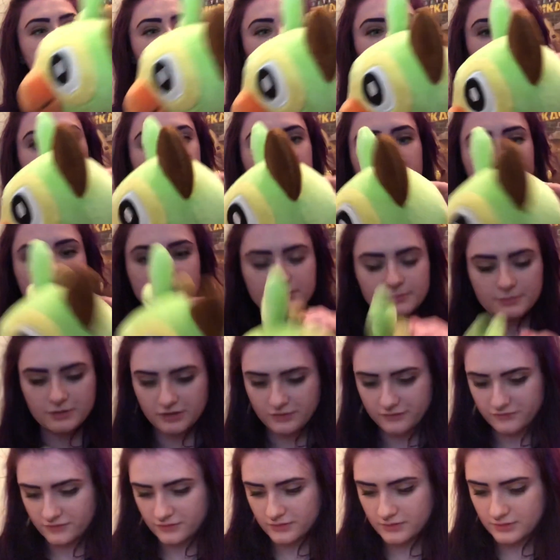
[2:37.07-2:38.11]
Does this come
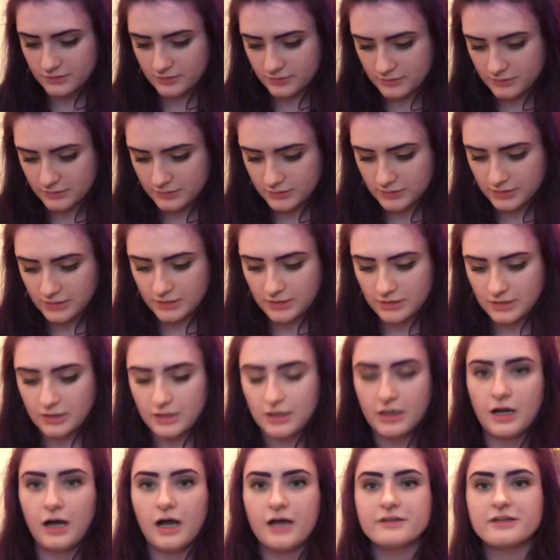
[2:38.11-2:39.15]
off?
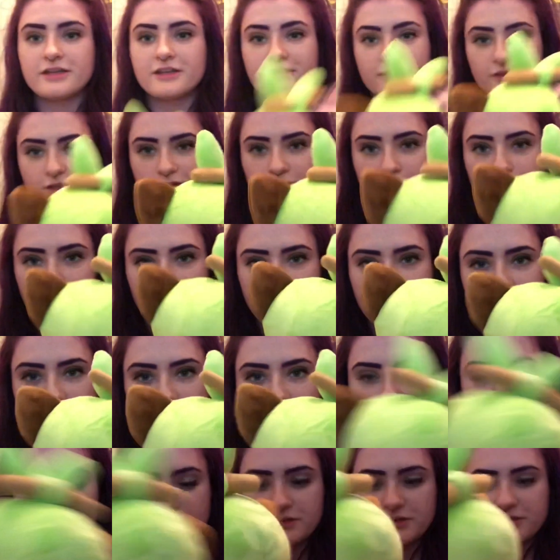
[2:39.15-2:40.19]
Unlike the other Grookey,
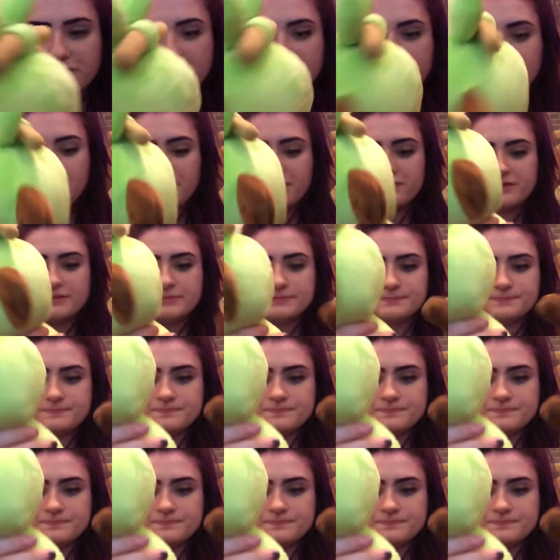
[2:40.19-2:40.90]
this one doesn't come off.